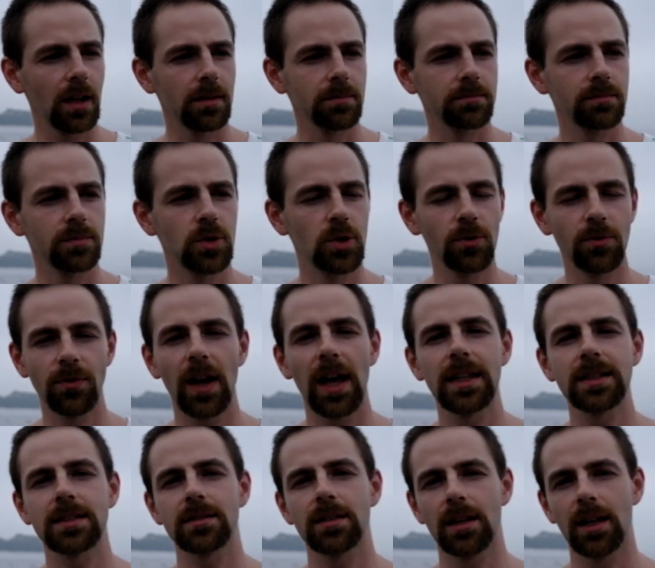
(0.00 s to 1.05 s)
too
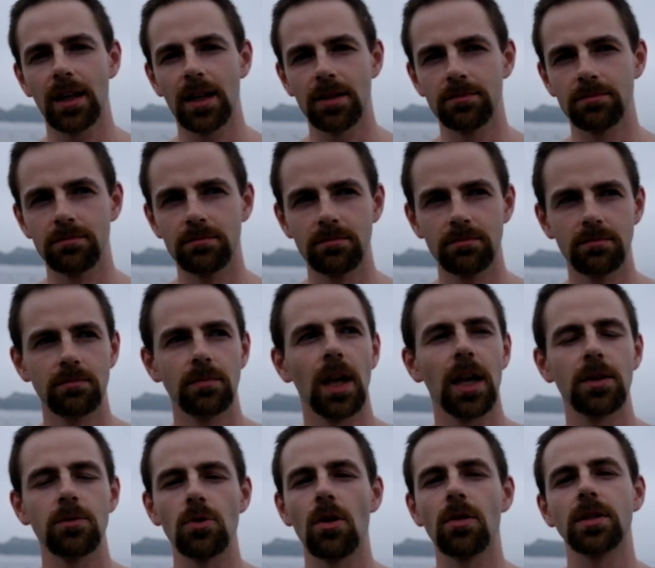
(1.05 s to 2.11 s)
fast and
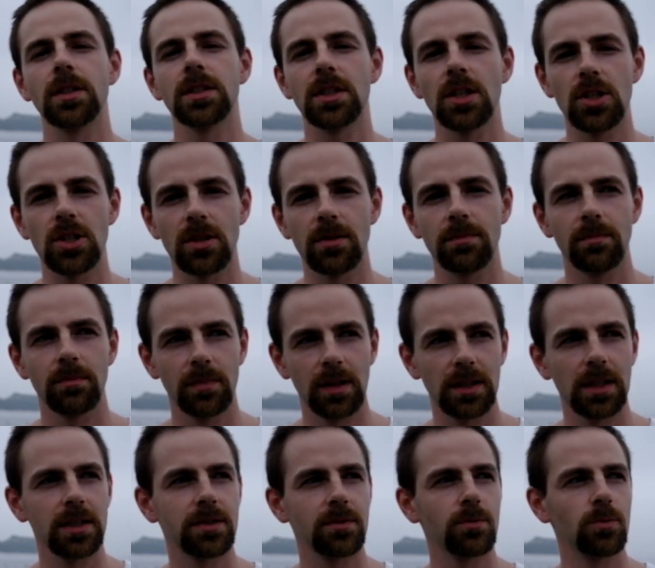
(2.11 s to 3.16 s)
wrong decision, at
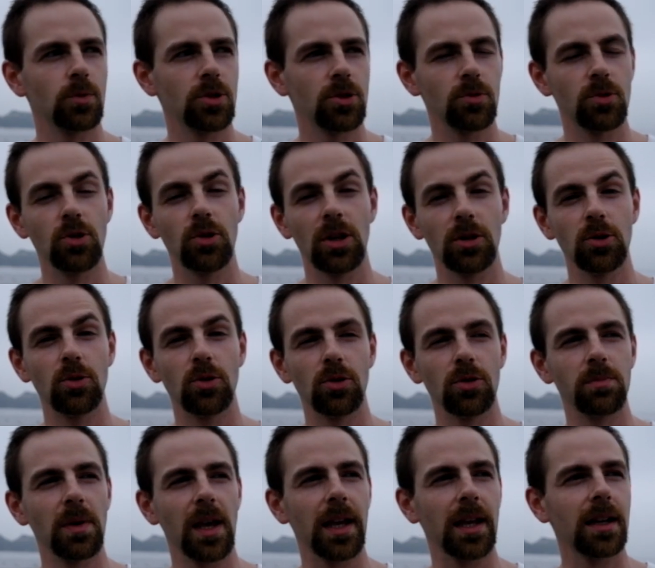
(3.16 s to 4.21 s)
least you could
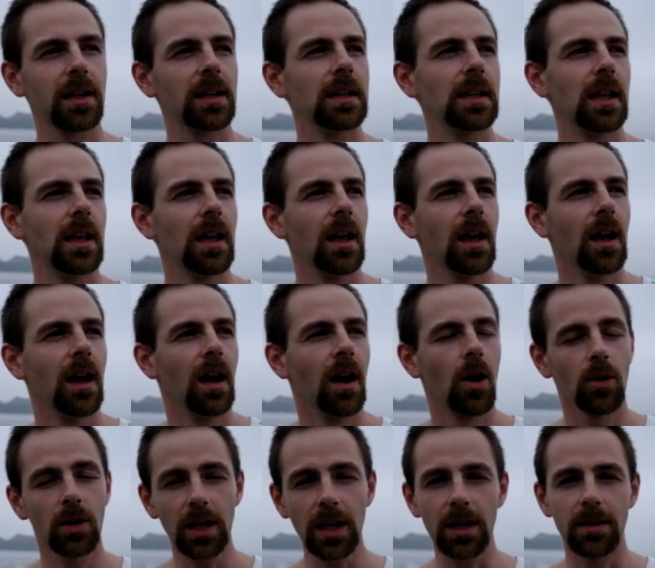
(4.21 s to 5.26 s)
make.
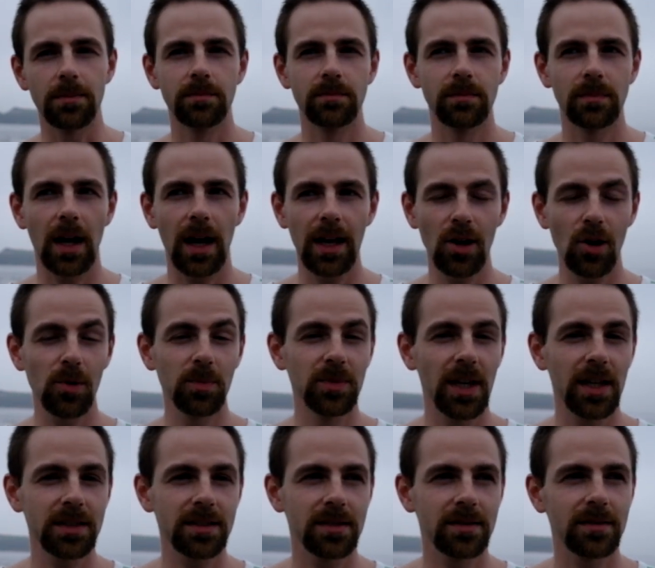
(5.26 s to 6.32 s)
Okay, I hope
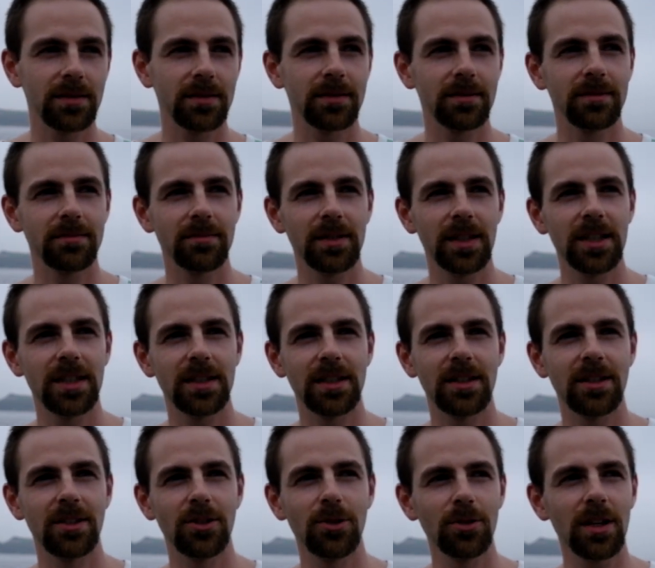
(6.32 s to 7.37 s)
that it
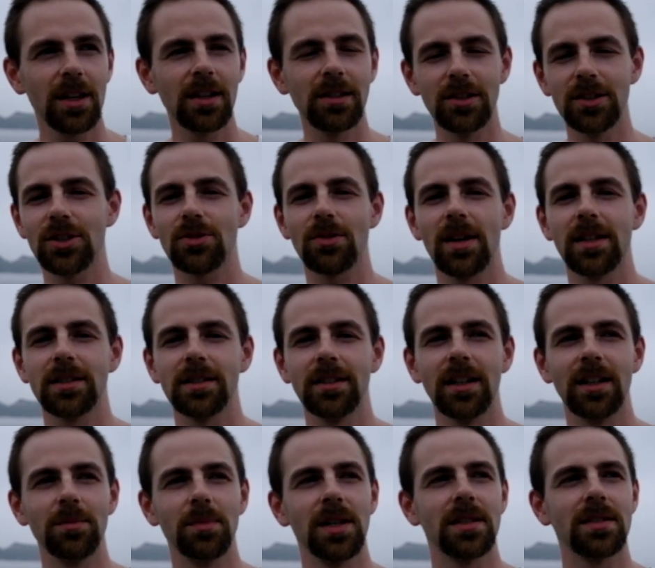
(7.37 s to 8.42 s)
could illustrate a
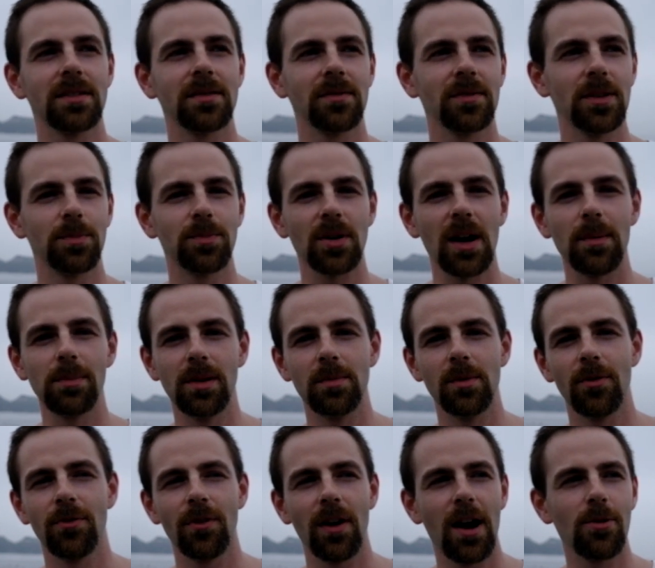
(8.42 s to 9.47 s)
little bit the problem
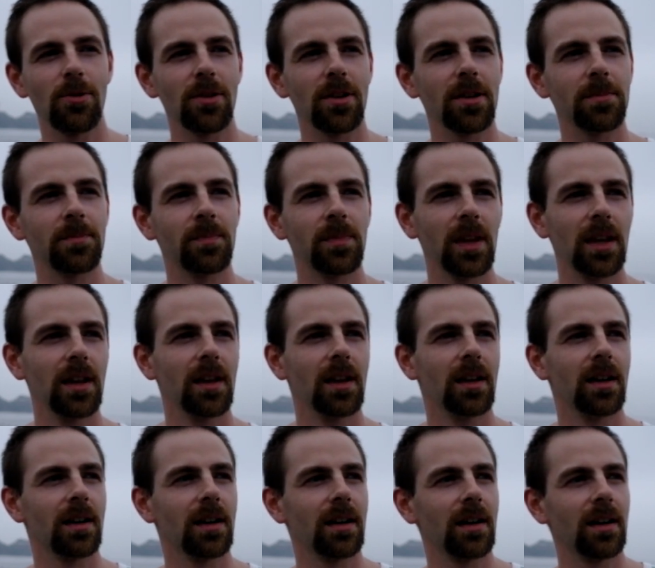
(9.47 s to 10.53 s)
of our
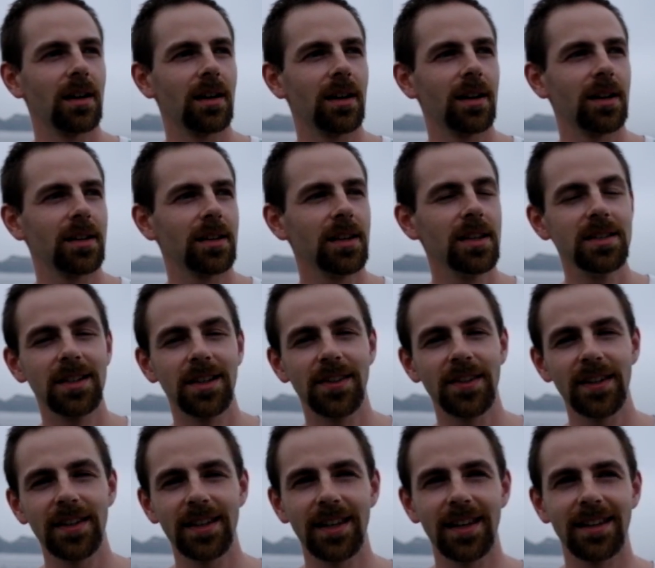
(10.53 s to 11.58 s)
easy
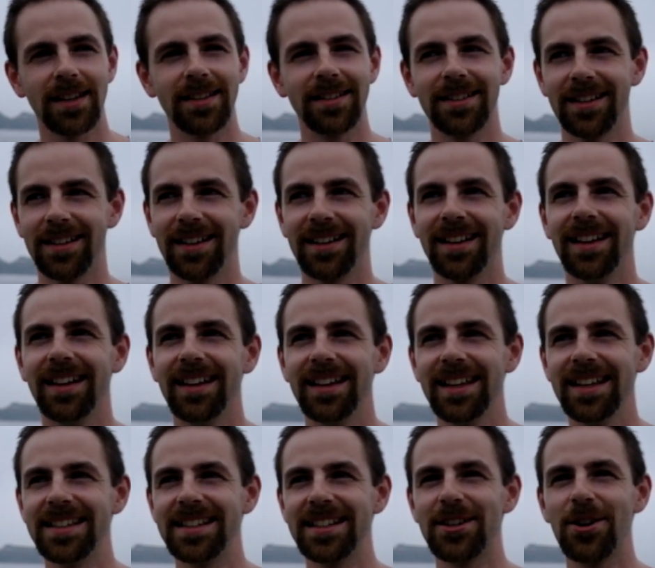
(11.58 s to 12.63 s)
thinking,
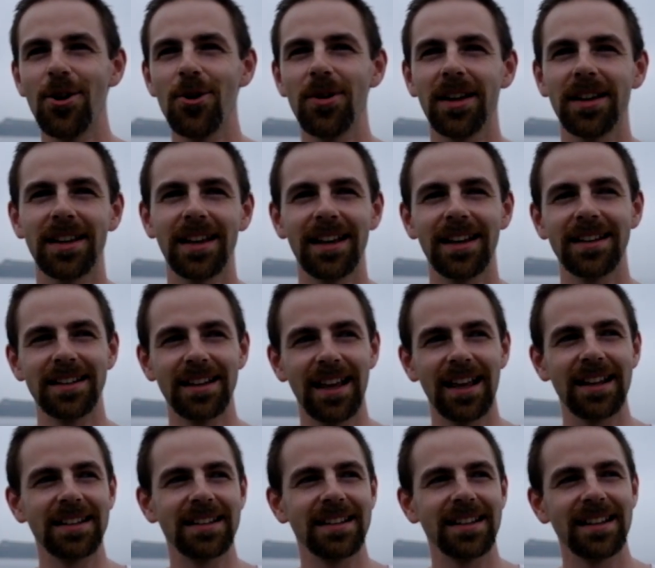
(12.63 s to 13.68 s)
easy going,
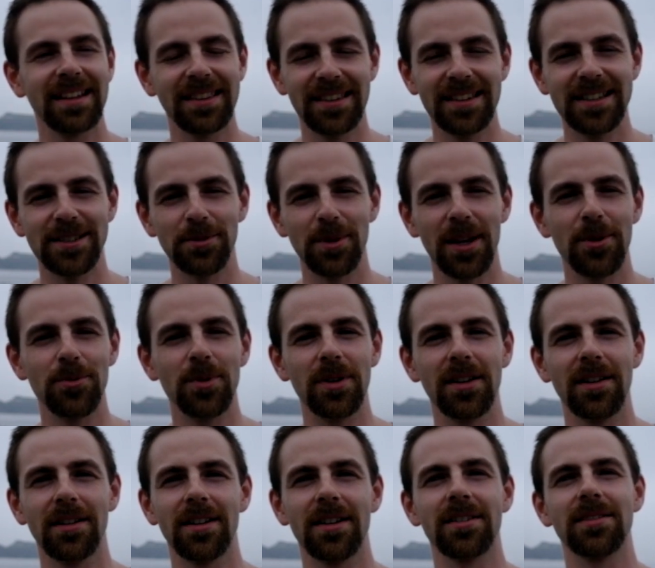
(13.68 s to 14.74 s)
and in this way we are